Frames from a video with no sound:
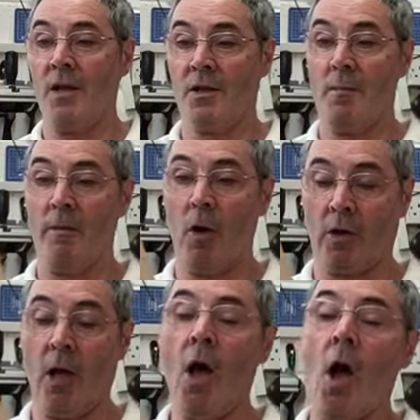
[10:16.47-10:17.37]
similar
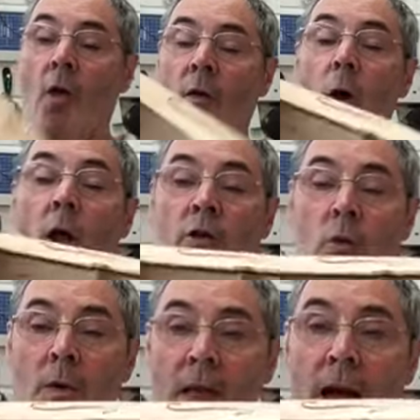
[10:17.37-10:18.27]
model. Although what I'll
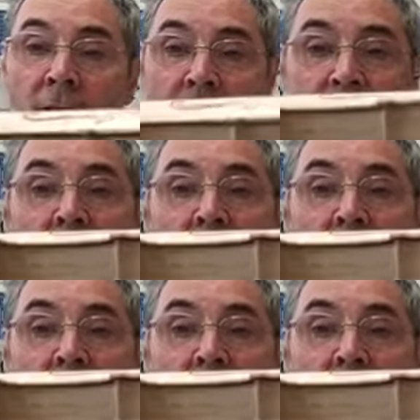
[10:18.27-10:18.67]
do with that is, I